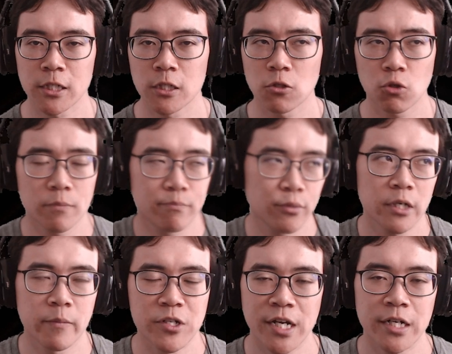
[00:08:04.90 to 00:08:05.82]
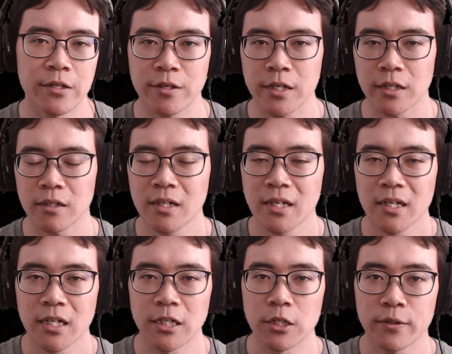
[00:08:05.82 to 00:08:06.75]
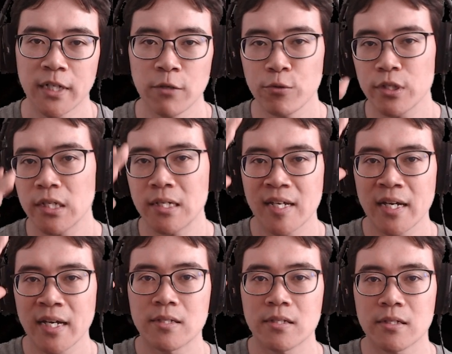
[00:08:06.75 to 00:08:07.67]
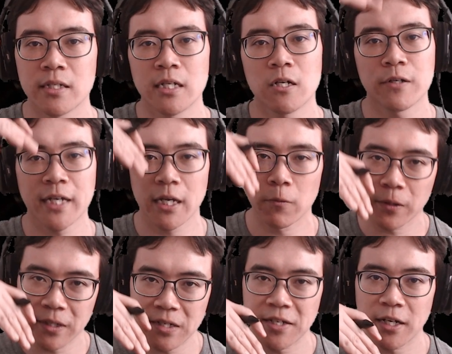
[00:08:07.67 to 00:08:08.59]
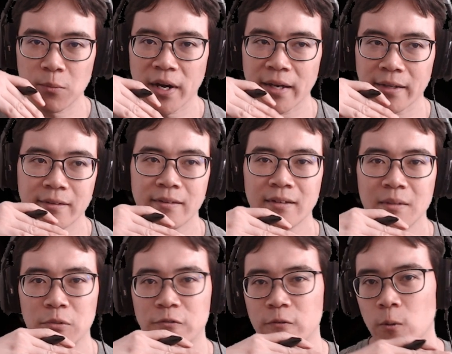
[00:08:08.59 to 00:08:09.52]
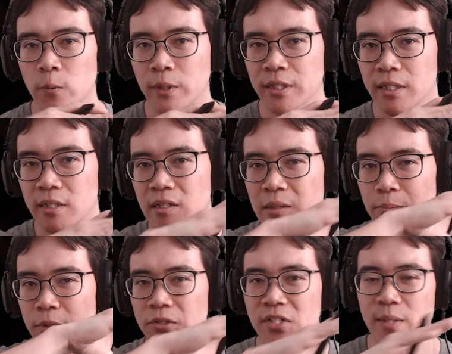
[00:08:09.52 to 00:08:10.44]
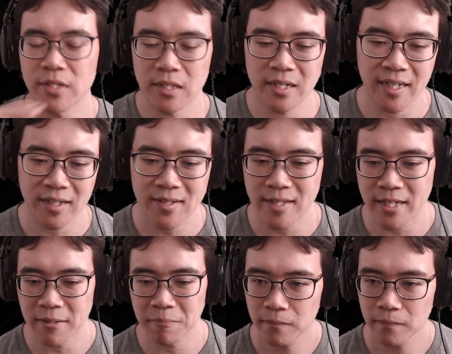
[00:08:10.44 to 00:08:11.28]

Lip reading: or pretty much anything, it got really intense, and then, okay, we're going to take a breath before we're going to build up to the next thing.